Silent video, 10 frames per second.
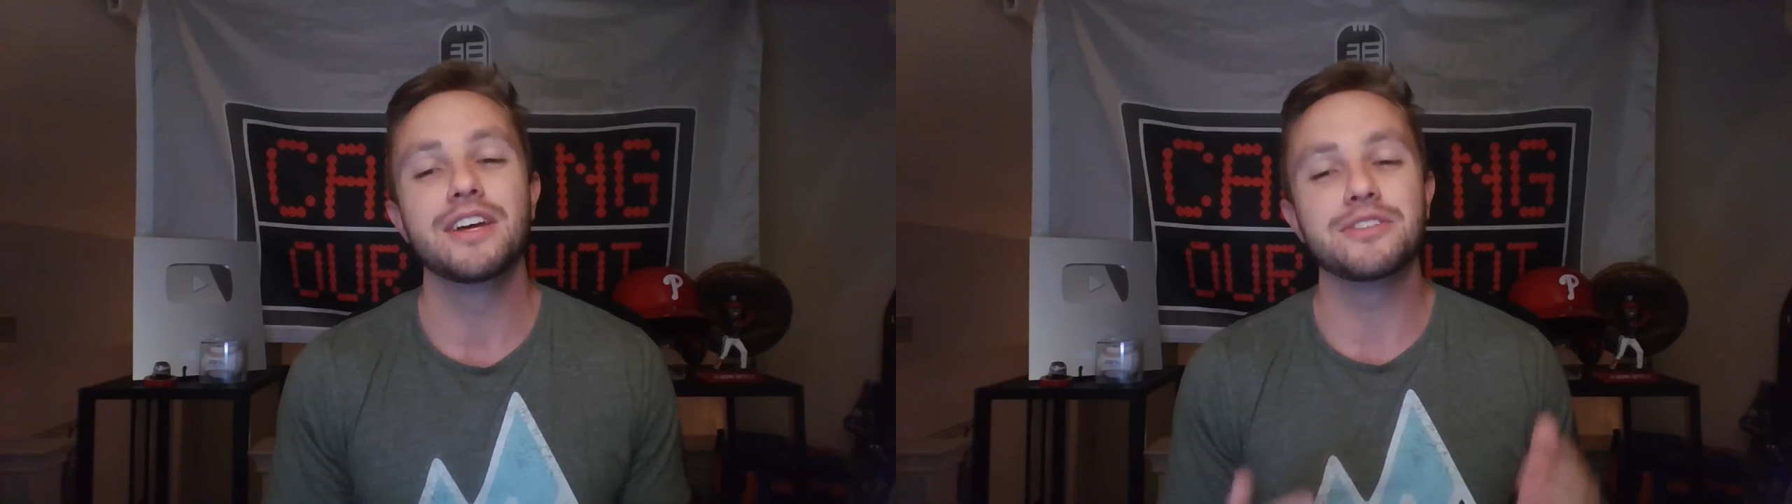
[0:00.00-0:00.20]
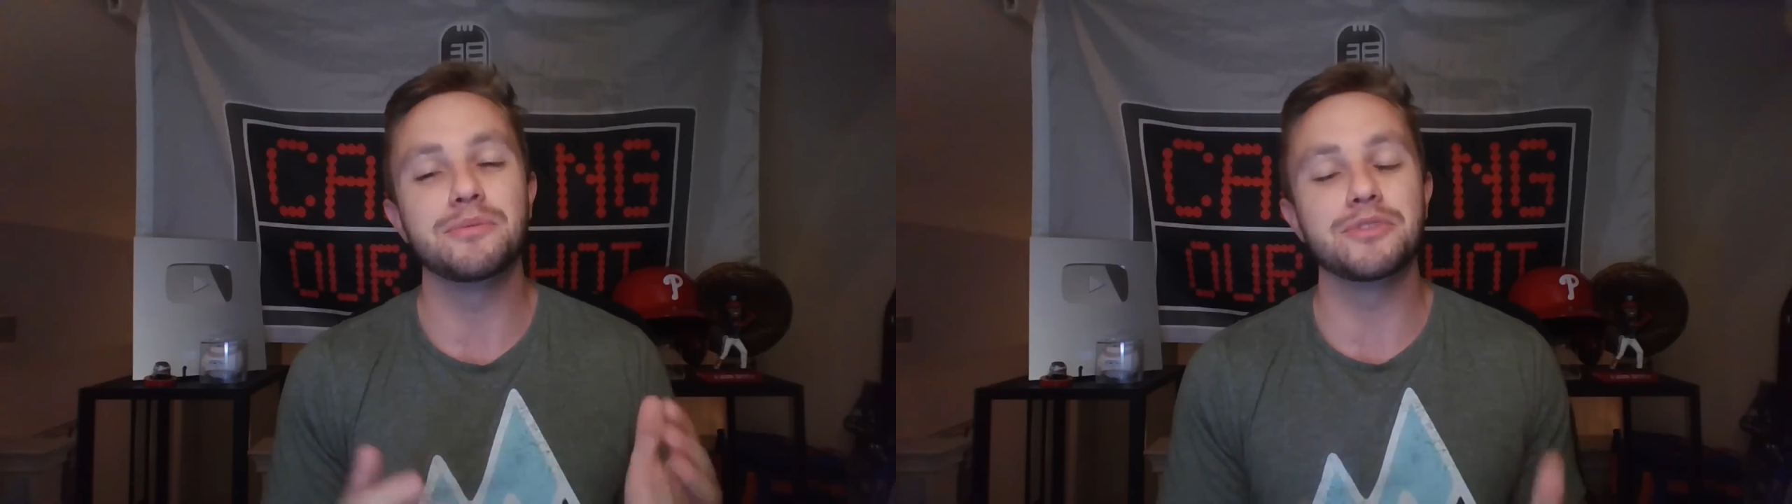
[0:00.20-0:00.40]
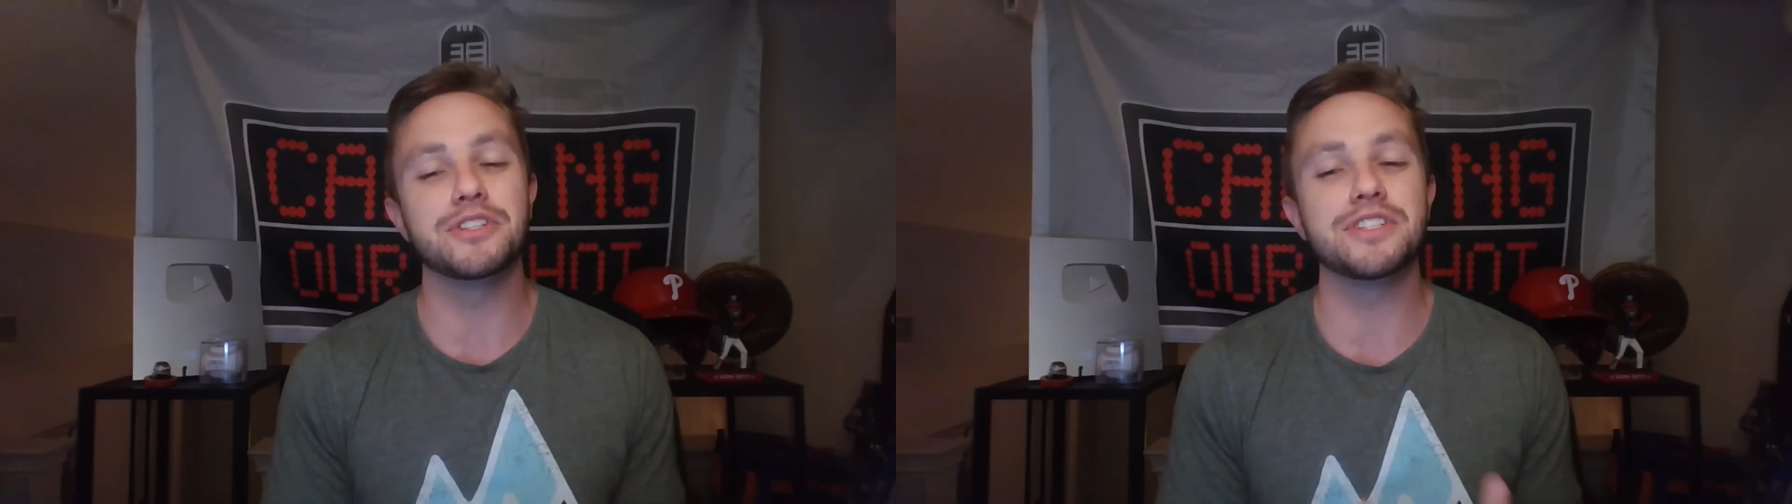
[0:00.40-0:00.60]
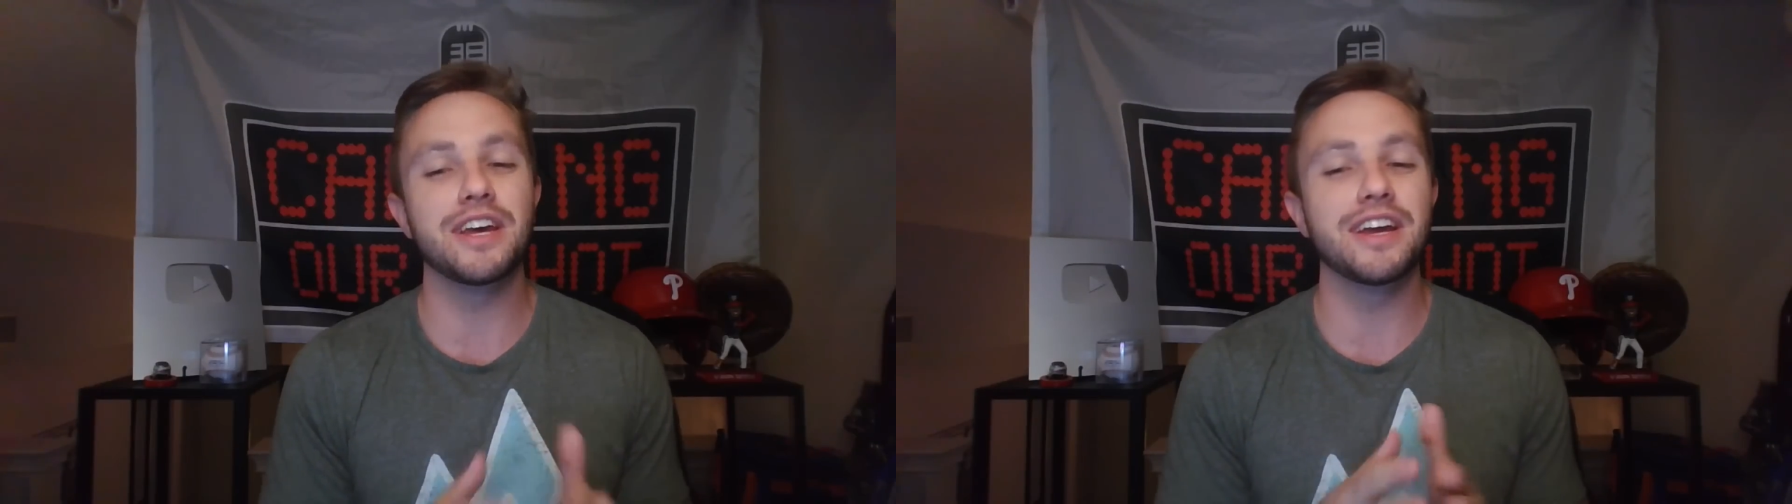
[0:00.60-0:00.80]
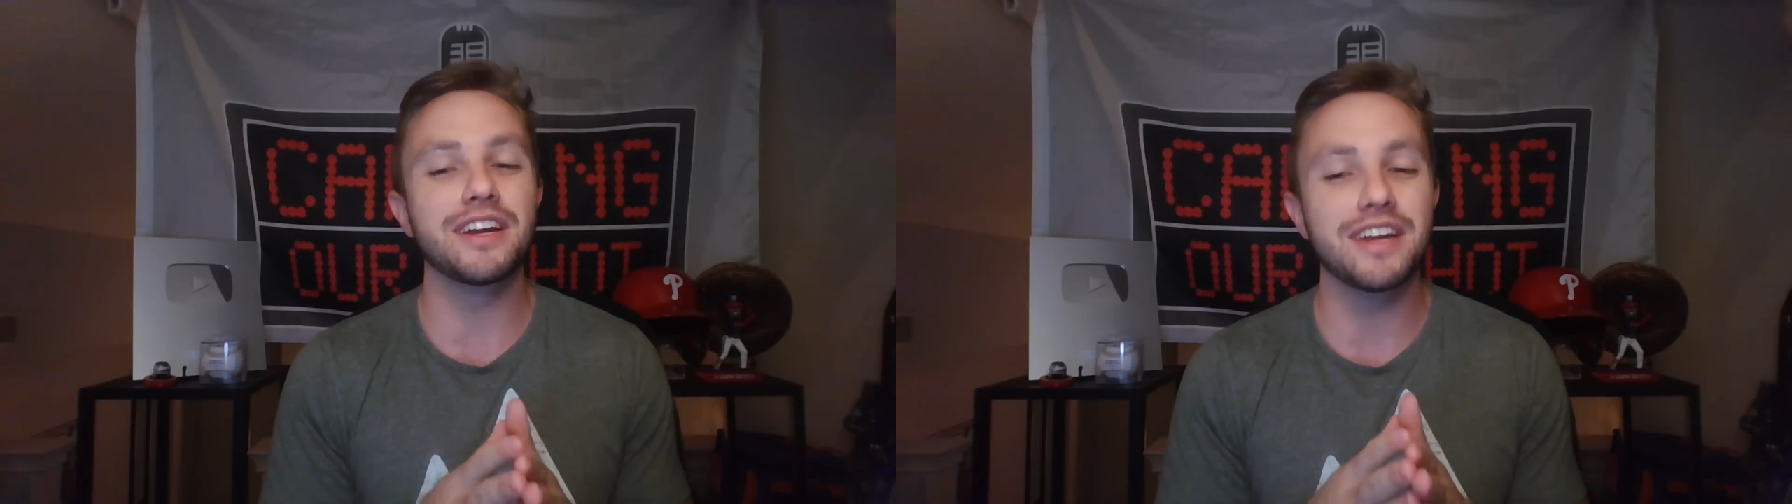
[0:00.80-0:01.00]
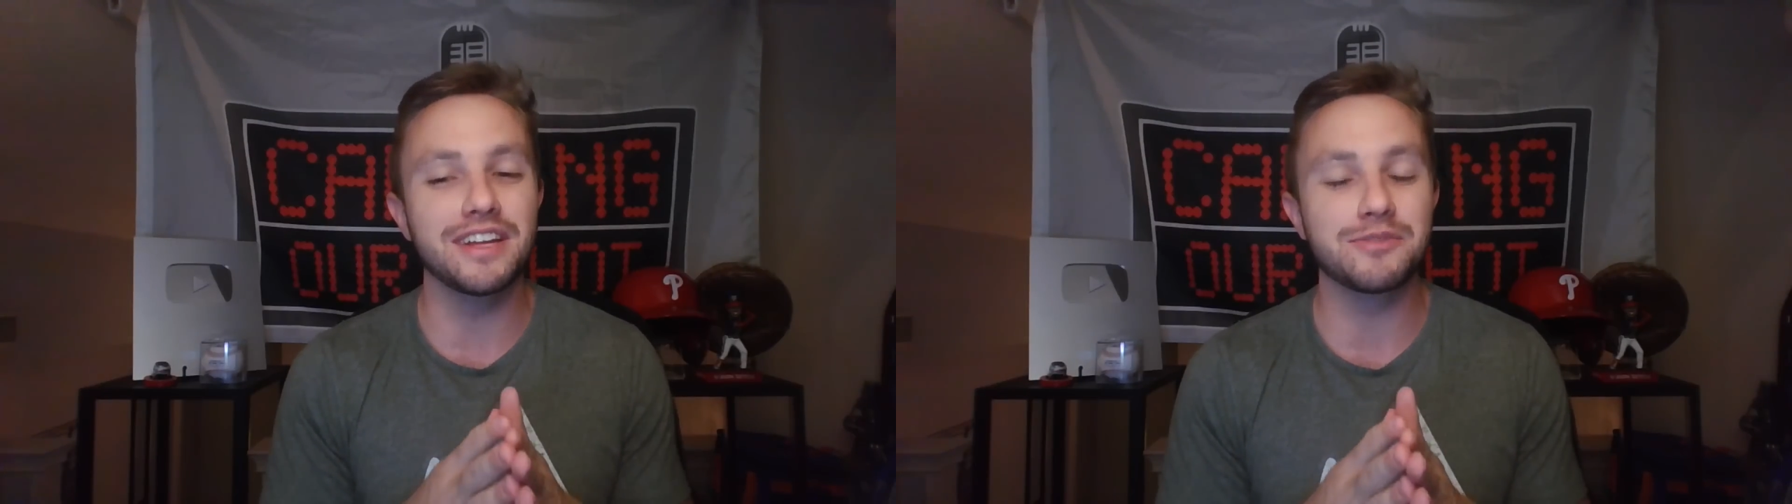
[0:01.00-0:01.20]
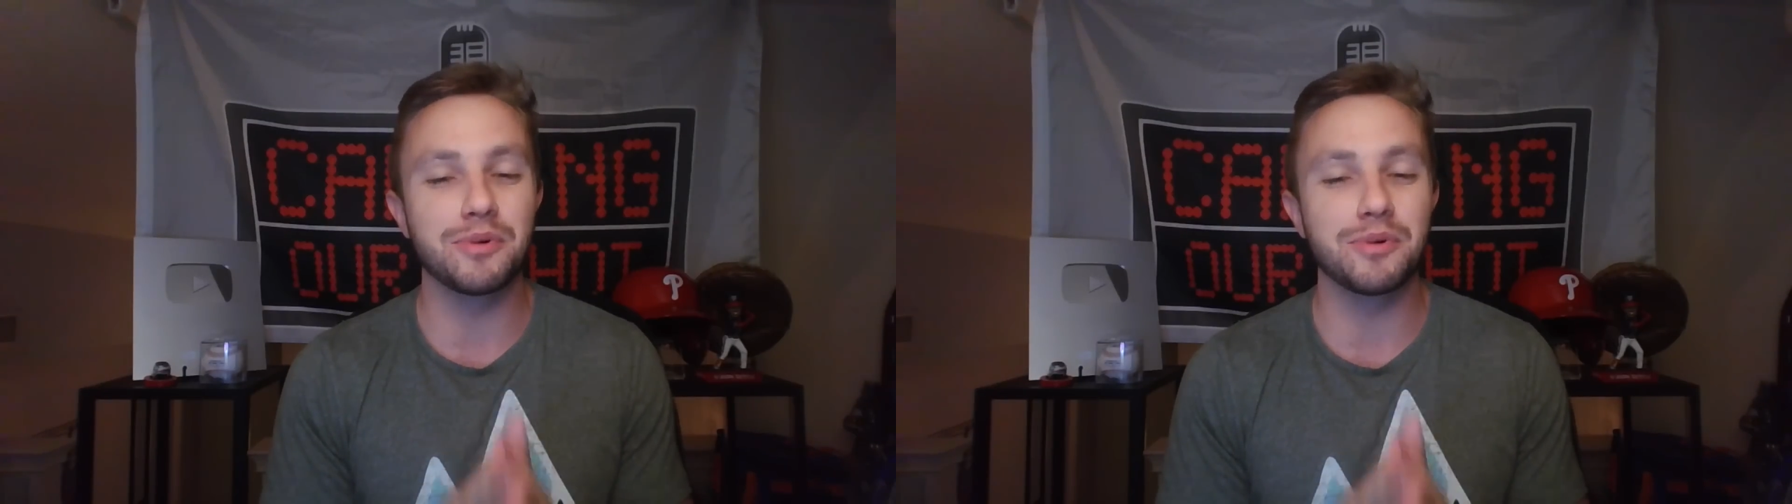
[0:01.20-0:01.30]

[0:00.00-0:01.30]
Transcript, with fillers: So I'm just saying it's